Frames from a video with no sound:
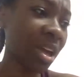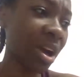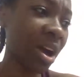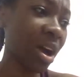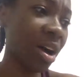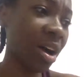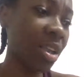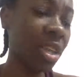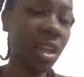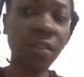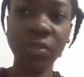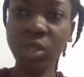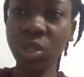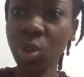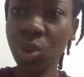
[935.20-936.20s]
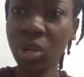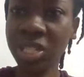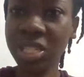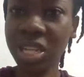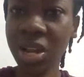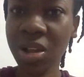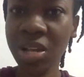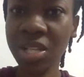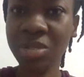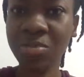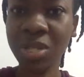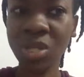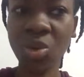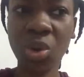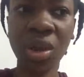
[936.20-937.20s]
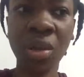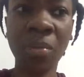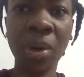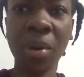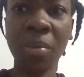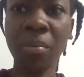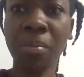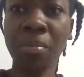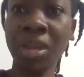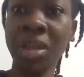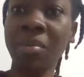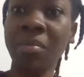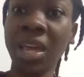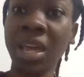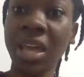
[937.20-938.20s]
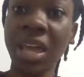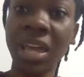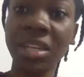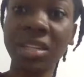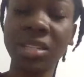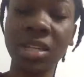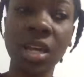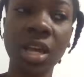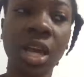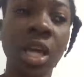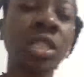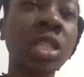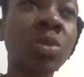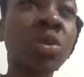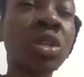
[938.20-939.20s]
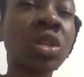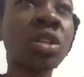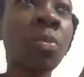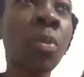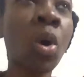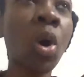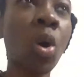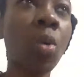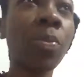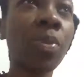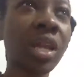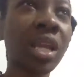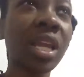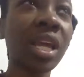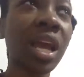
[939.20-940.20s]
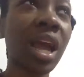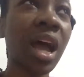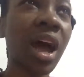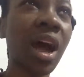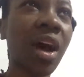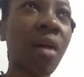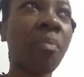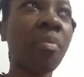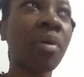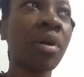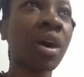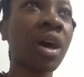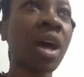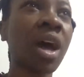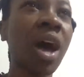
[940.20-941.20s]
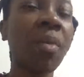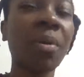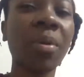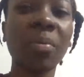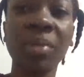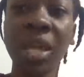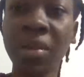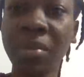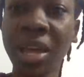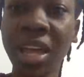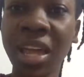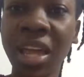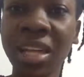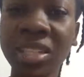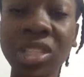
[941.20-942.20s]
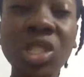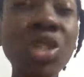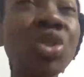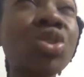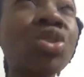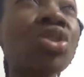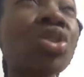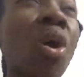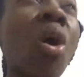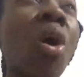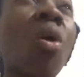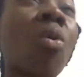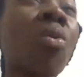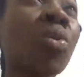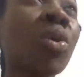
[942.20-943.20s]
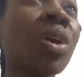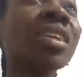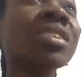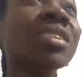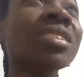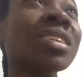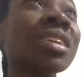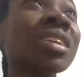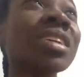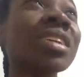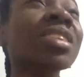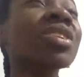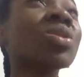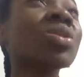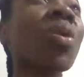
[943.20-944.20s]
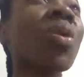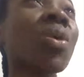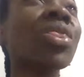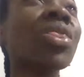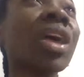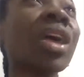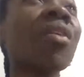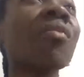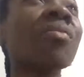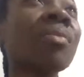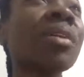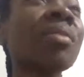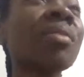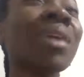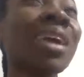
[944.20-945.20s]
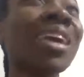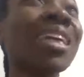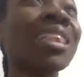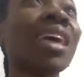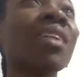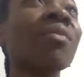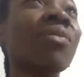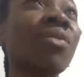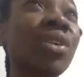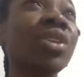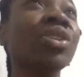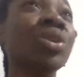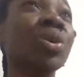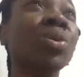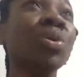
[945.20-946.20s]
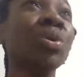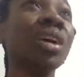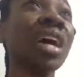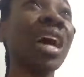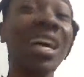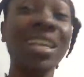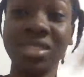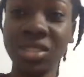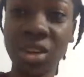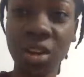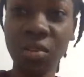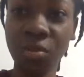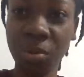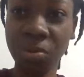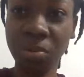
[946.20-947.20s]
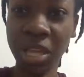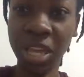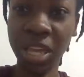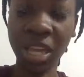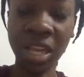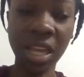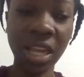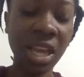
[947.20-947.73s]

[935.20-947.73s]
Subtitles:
love story series, me talking about me and my ex, just because I'm opening up about me and my ex? Do you know what this whole thing of me making that video has done for me?